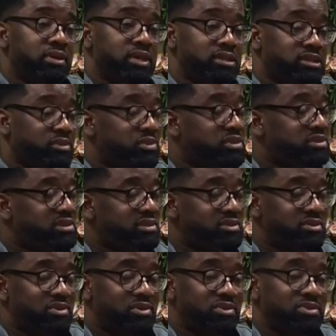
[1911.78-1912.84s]
And so we're
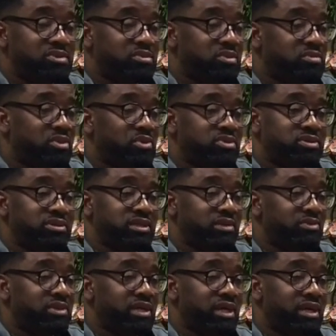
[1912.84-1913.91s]
still going through some emotions
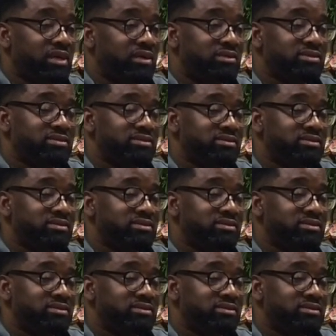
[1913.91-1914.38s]
that we hate.